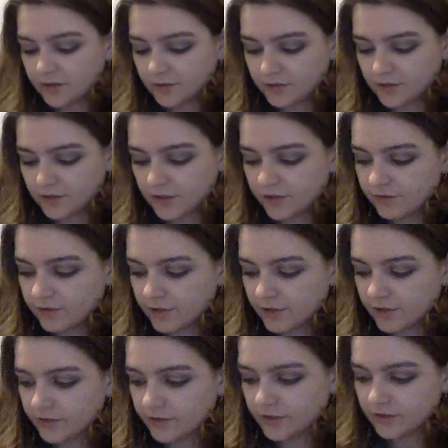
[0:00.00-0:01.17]
the only real
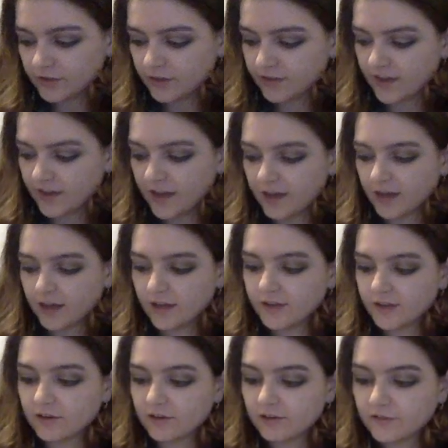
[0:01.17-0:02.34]
concerns that I've had are there are
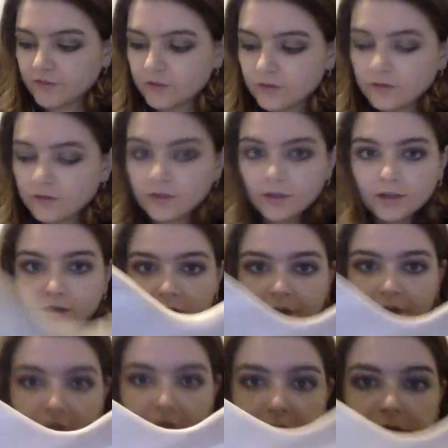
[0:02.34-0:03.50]
a few
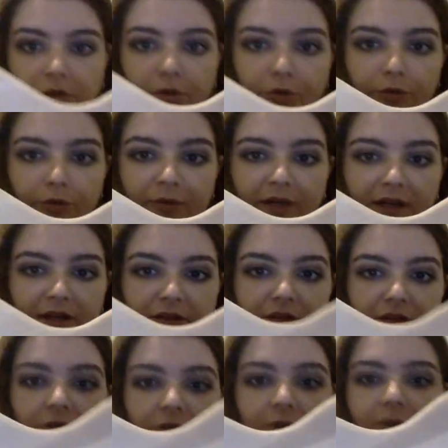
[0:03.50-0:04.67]
glue marks,
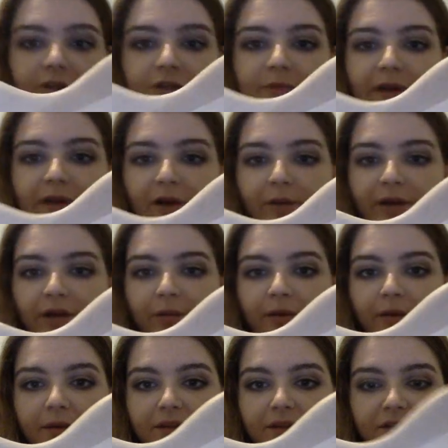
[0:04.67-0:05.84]
which you may or may not be able to
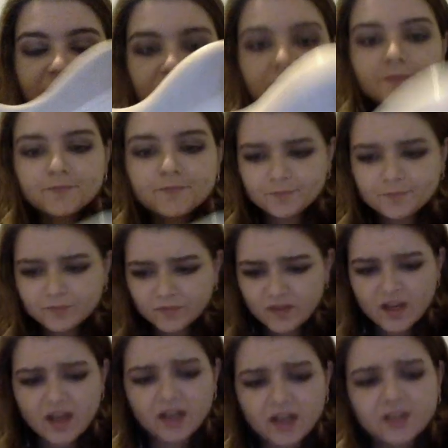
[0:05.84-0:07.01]
see,
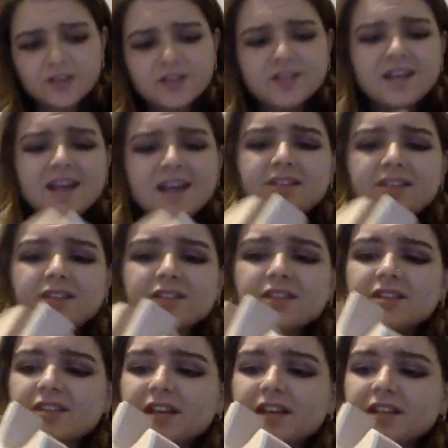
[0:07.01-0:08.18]
and the neck doesn't
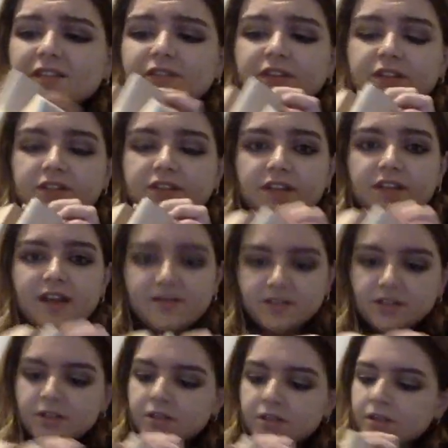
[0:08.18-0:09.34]
exactly fit into the cavity.
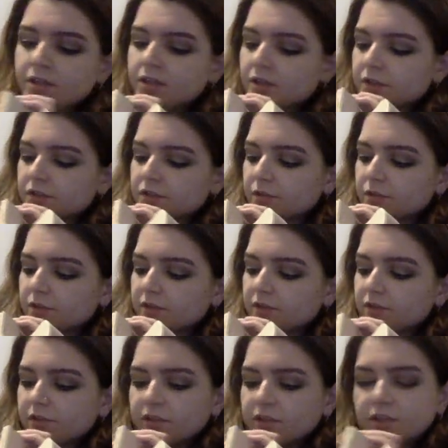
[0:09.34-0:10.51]
So what I've gone
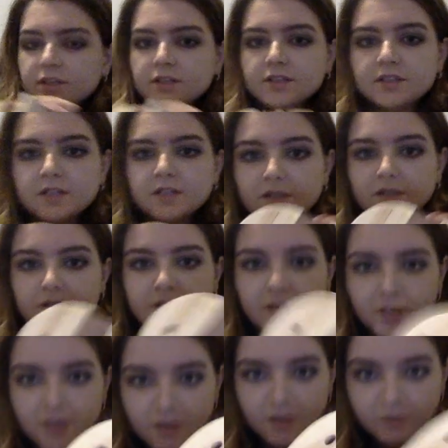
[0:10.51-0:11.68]
ahead and done,
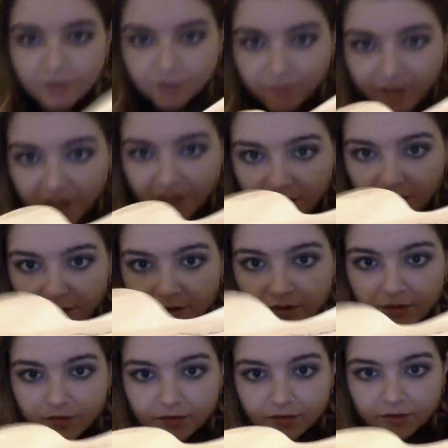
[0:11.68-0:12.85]
which you may
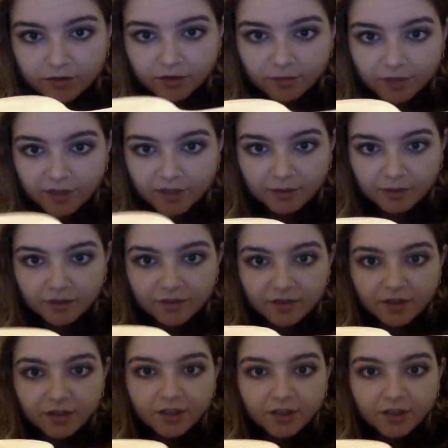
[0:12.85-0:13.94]
also not be able to see,